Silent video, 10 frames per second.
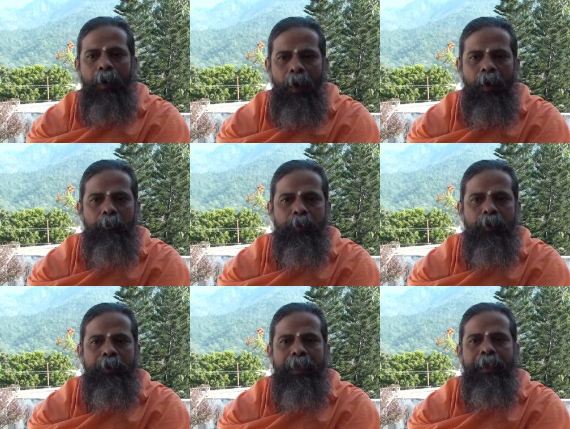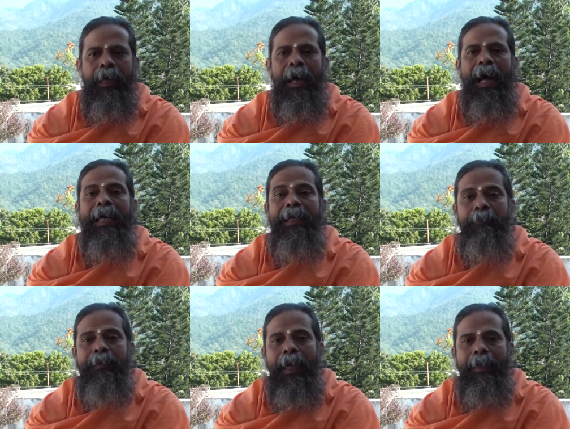ahamsa, that I
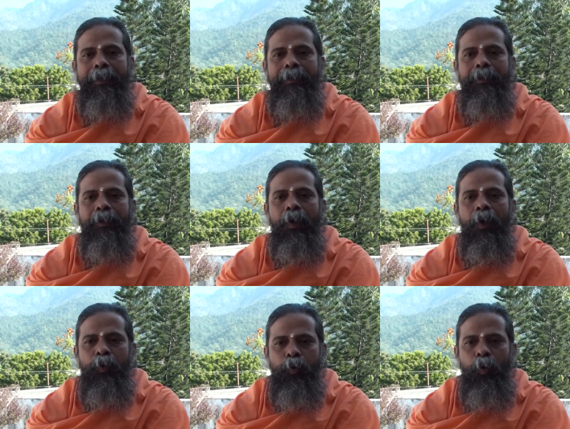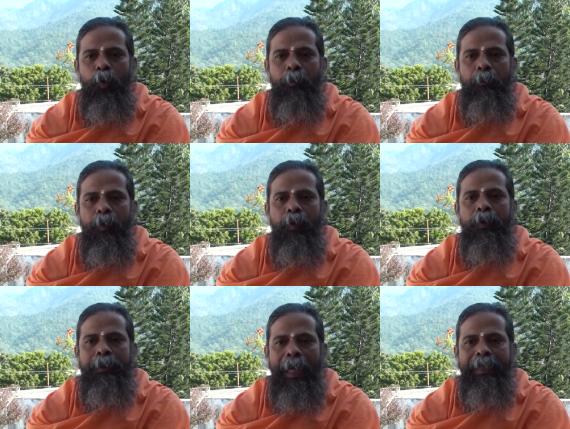am that, or soham,
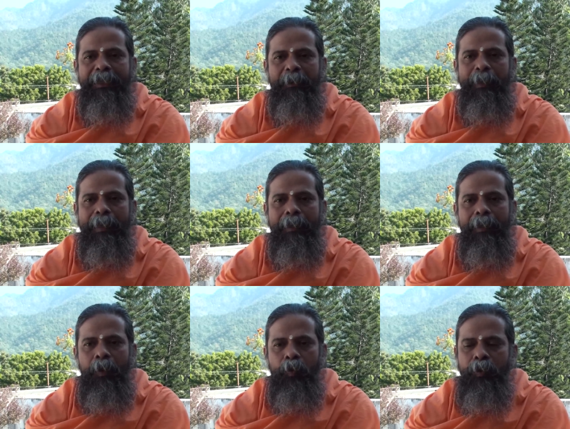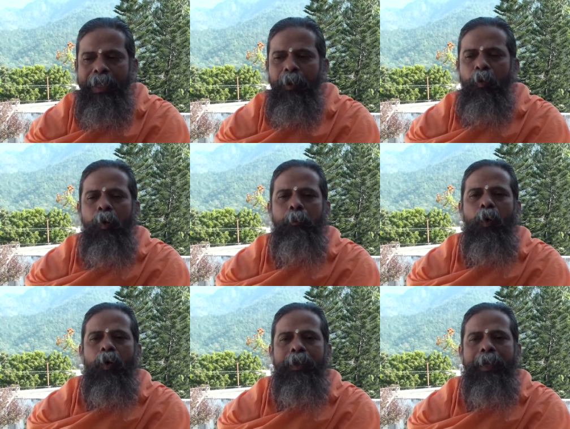that is me. So they go
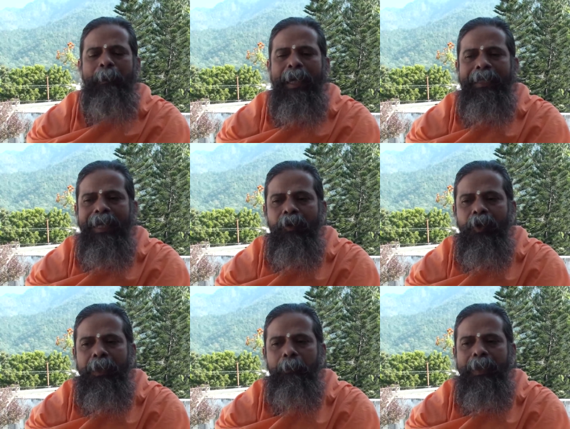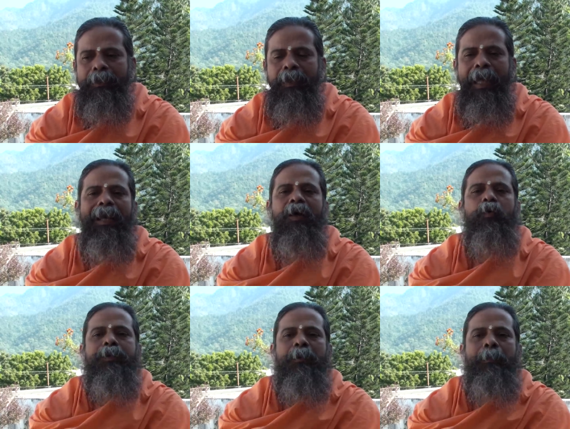more on a mental contemplation along
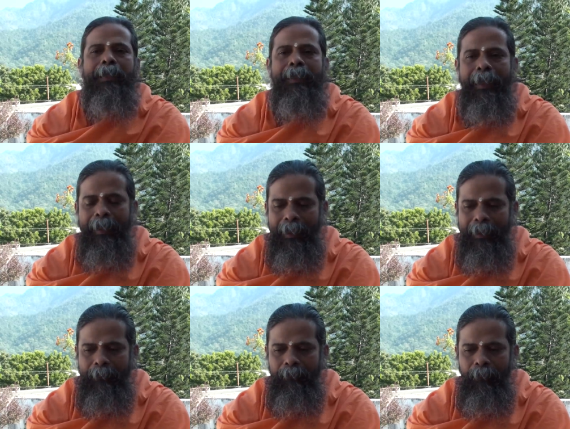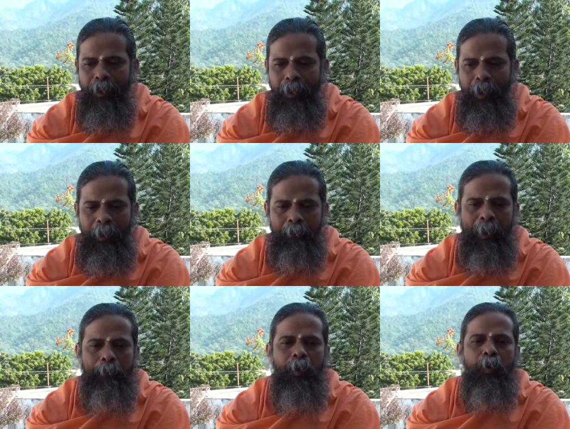with the breath technique.
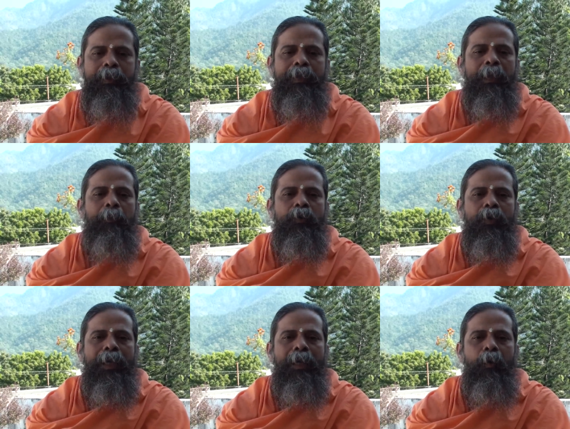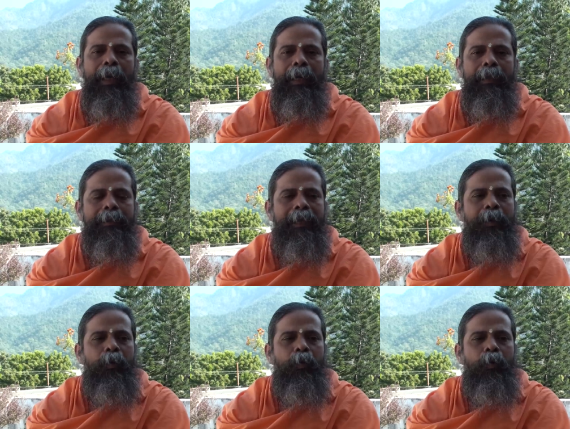People with a devotional way, they
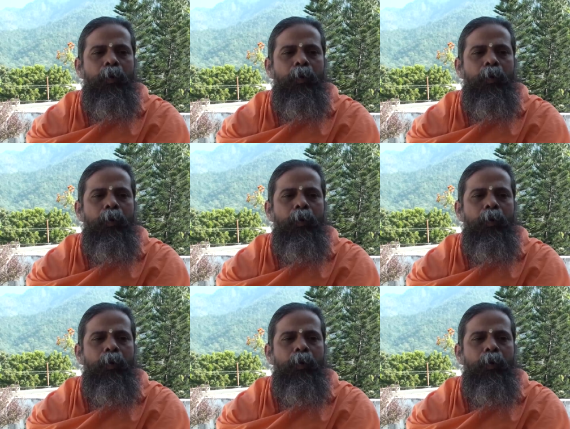do.